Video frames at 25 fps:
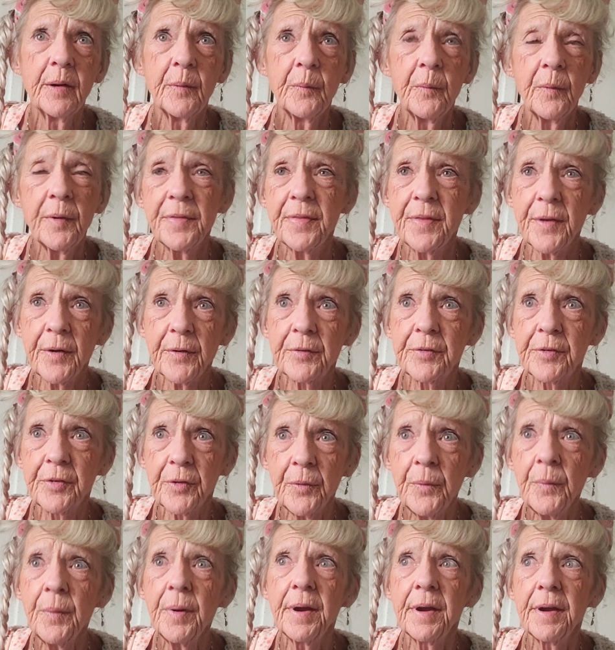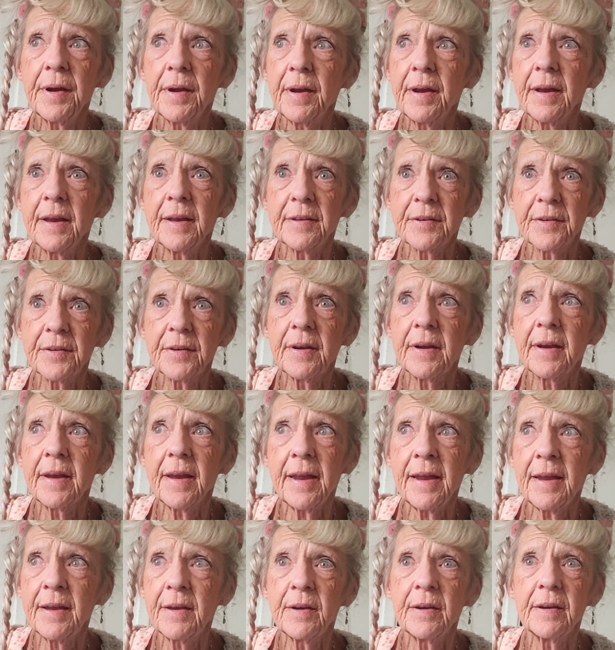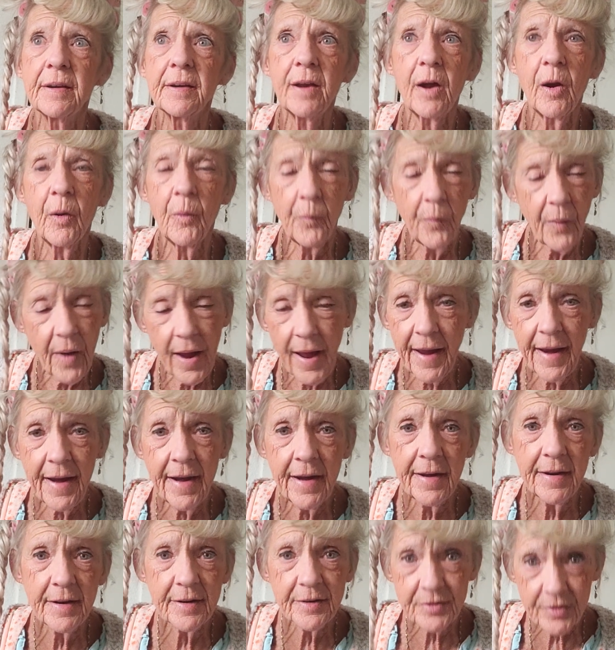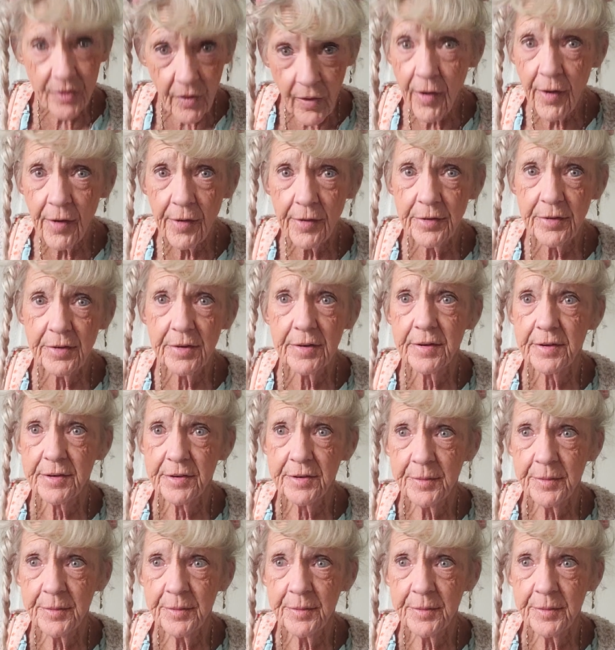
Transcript: what they're doing in a way is art